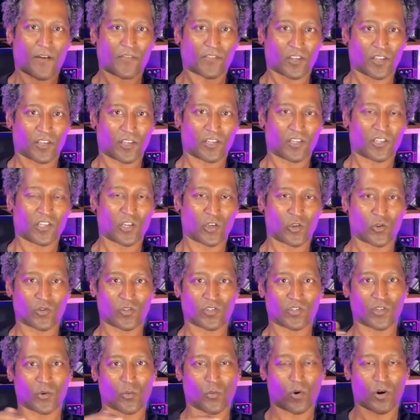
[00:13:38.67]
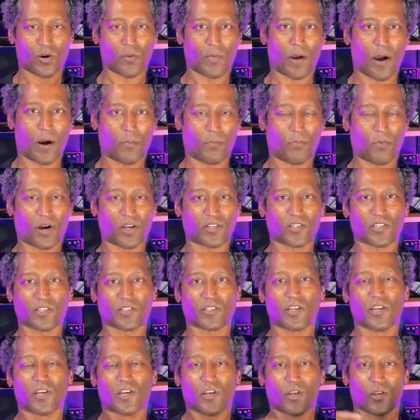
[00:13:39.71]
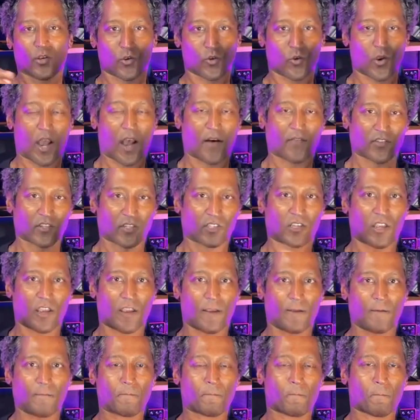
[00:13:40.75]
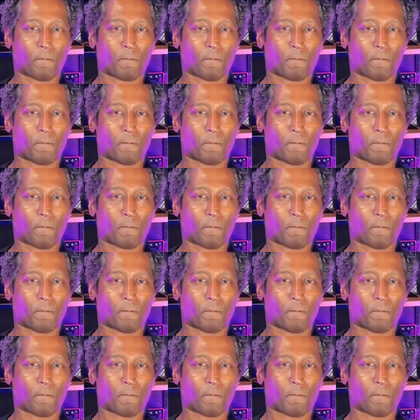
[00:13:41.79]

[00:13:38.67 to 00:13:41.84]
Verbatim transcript: to continuously worry about budgets. You have to say,